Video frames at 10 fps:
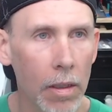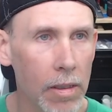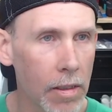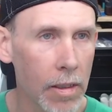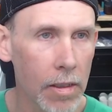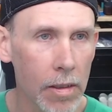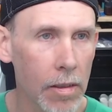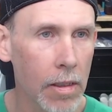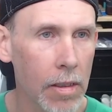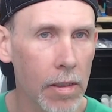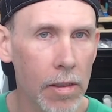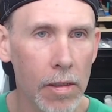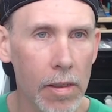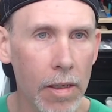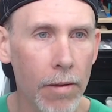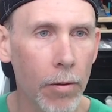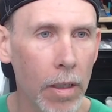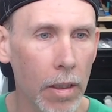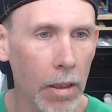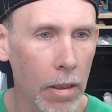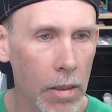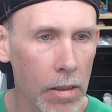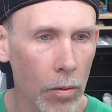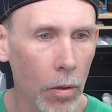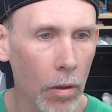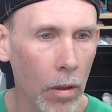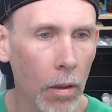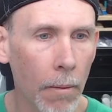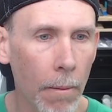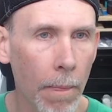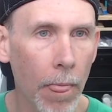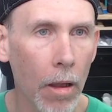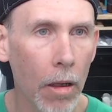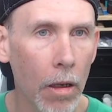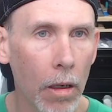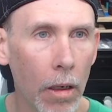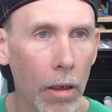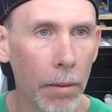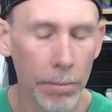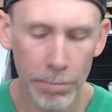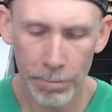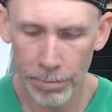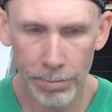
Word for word: let's let's let's see if we can get this to work. Um,